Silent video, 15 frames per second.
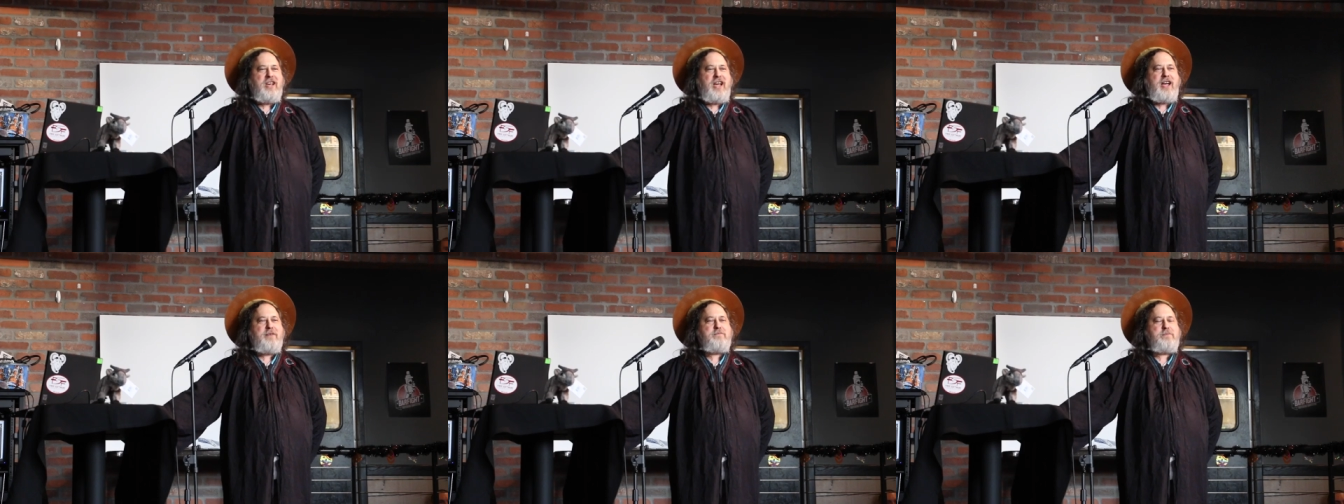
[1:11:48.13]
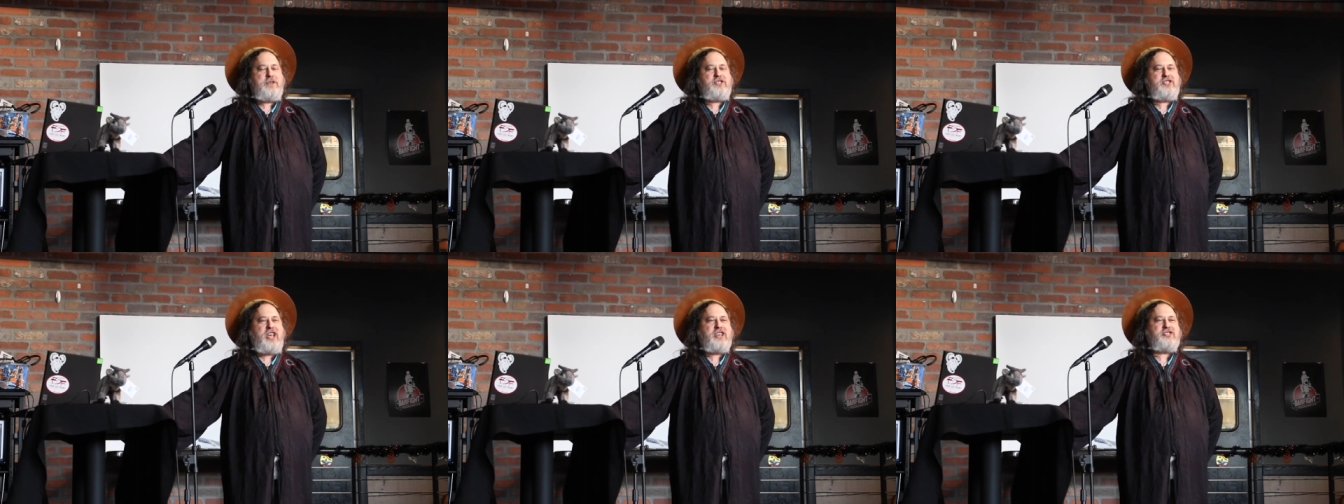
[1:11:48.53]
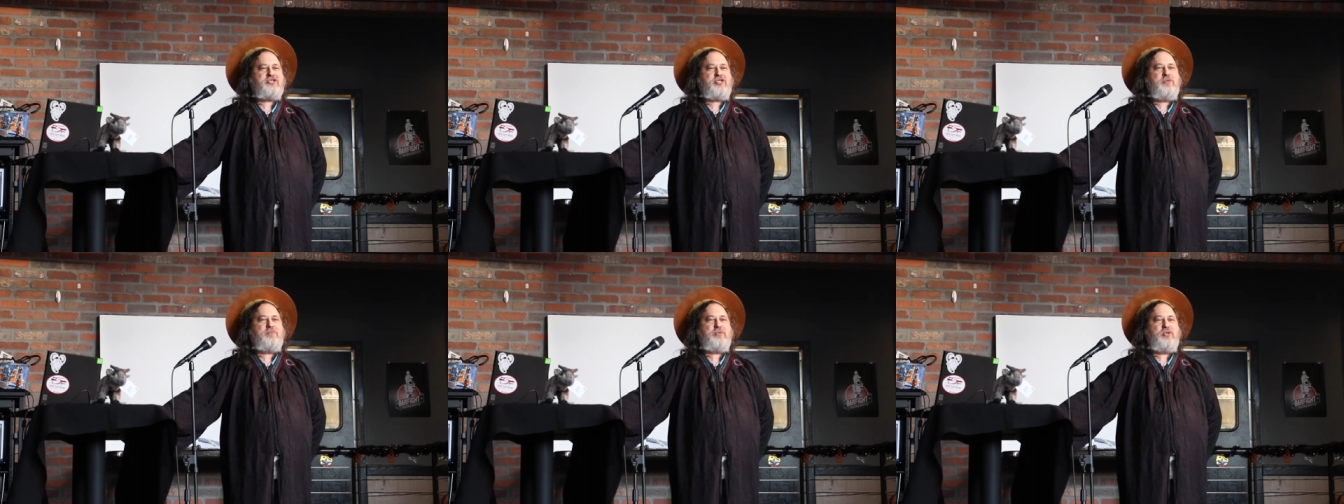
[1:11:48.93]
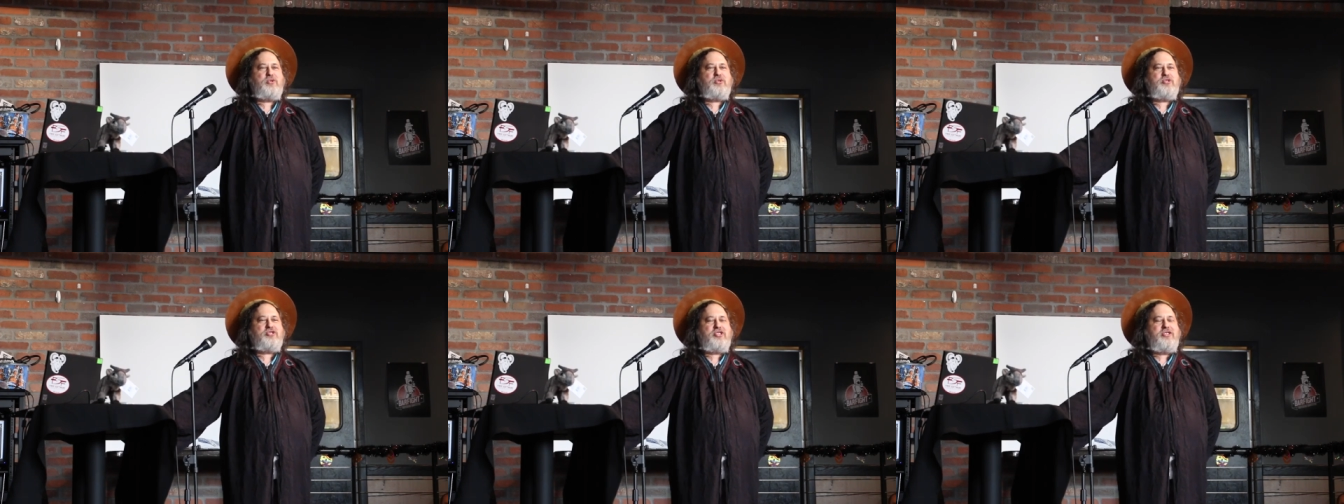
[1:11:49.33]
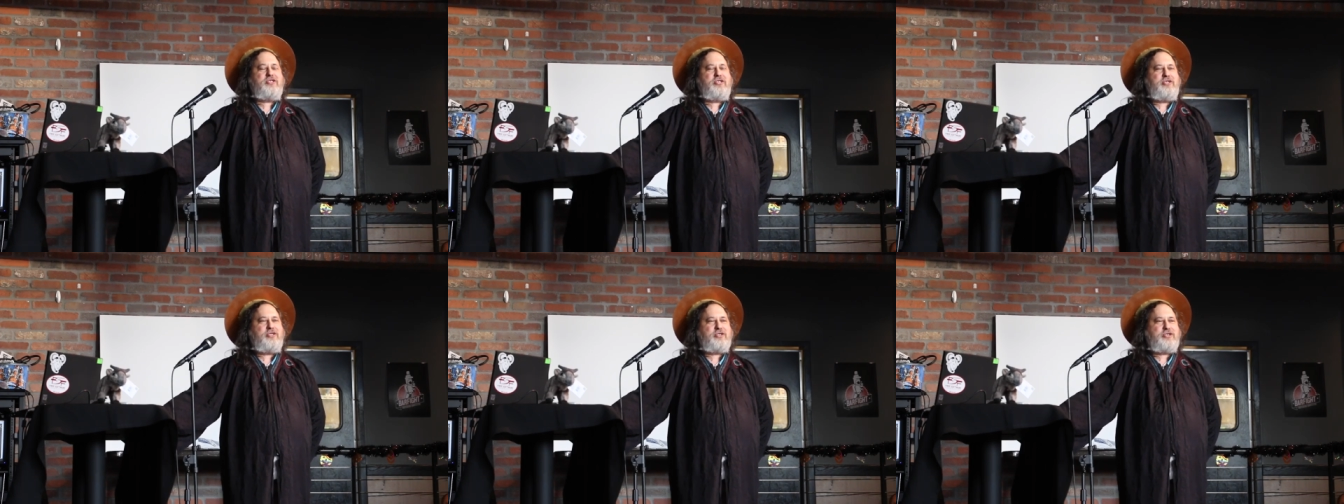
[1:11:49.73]
have possessed computers
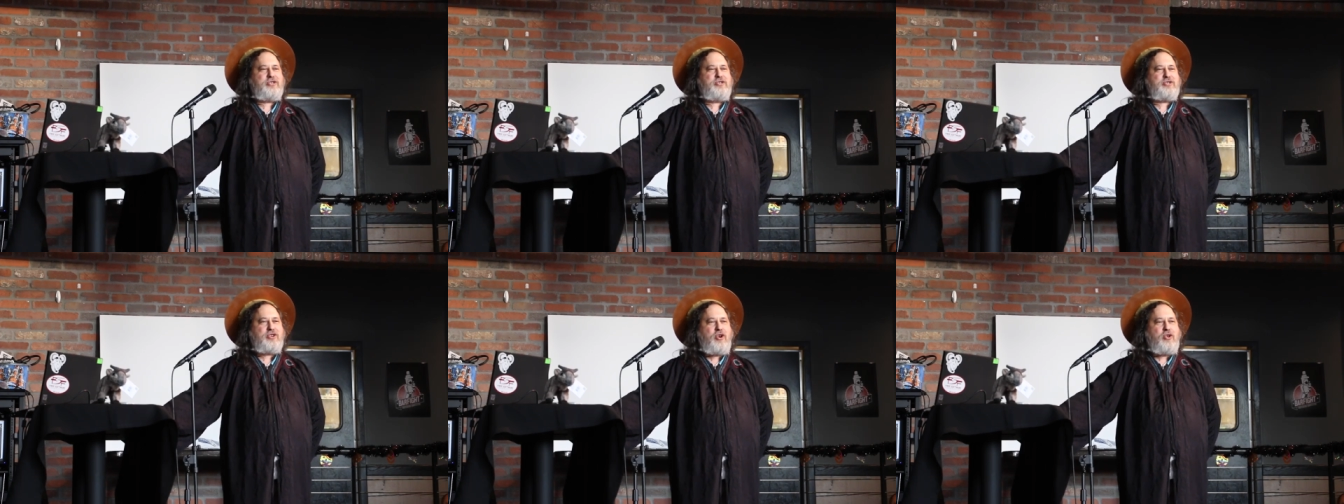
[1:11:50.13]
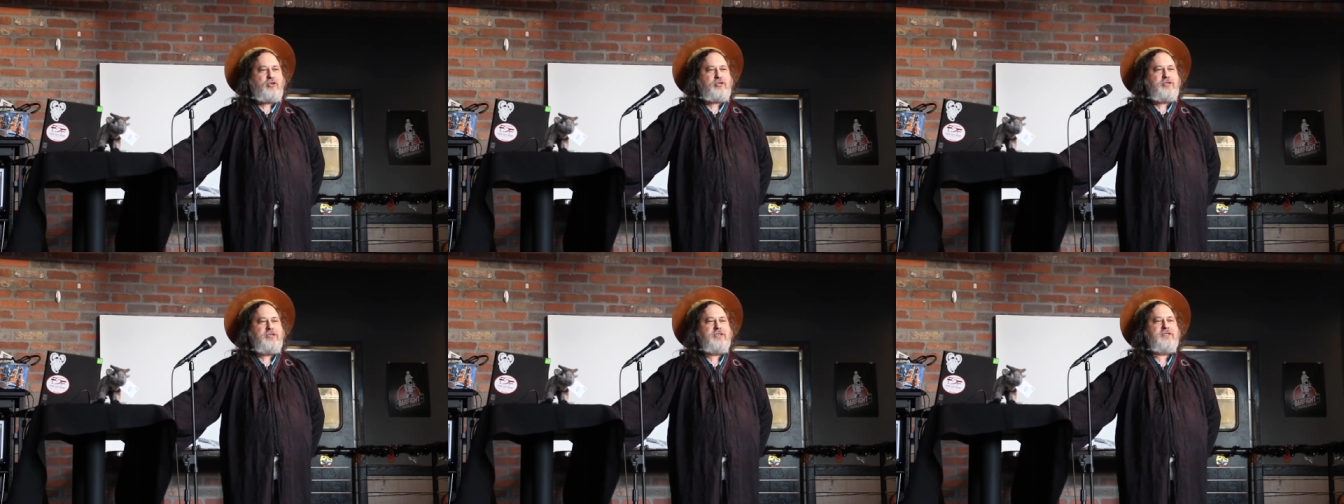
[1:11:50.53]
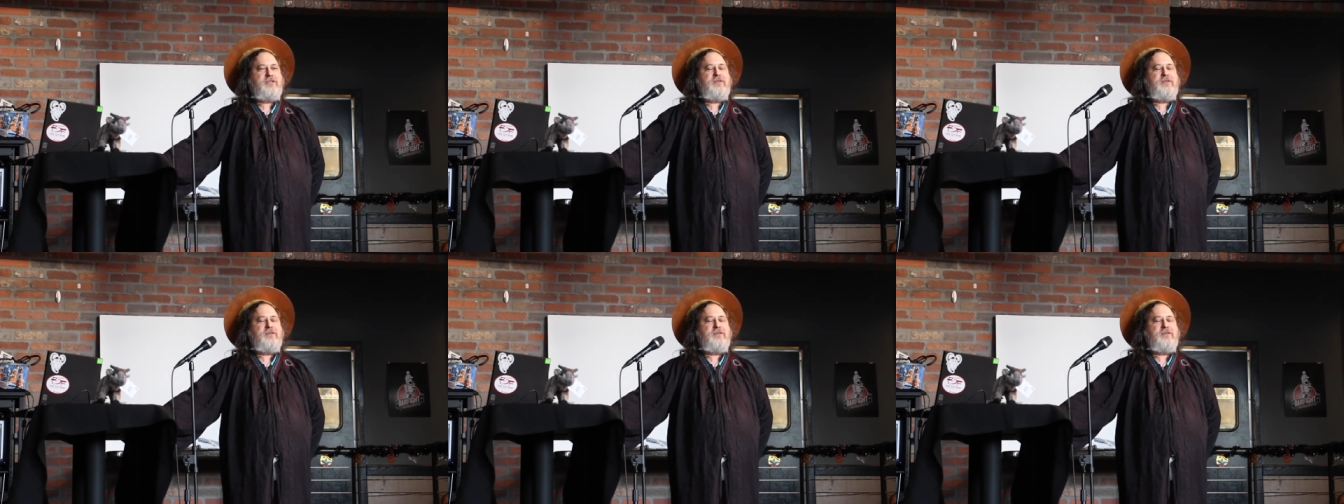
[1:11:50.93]
under your control